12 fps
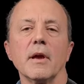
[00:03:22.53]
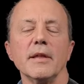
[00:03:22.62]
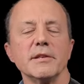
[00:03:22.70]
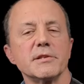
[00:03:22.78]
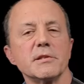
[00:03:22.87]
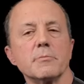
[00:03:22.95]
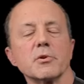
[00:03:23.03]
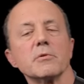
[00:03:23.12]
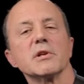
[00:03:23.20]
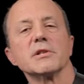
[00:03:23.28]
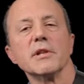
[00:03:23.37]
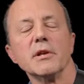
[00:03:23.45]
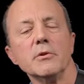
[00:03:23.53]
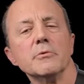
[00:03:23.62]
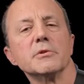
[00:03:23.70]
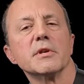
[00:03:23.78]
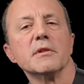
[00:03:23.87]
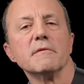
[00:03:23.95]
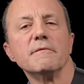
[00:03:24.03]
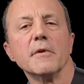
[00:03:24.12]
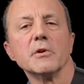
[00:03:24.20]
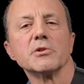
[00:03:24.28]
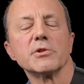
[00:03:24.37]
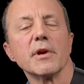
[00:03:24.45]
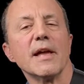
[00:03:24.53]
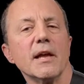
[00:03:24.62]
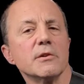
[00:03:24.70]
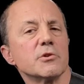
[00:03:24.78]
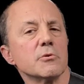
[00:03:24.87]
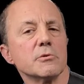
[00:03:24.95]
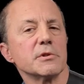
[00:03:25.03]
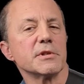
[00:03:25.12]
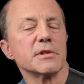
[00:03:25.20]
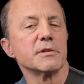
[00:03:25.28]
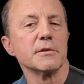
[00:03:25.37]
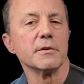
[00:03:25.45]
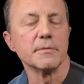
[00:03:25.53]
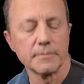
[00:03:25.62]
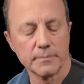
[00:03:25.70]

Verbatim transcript: And this is the progression they use in the verse to Hey Soul Sister.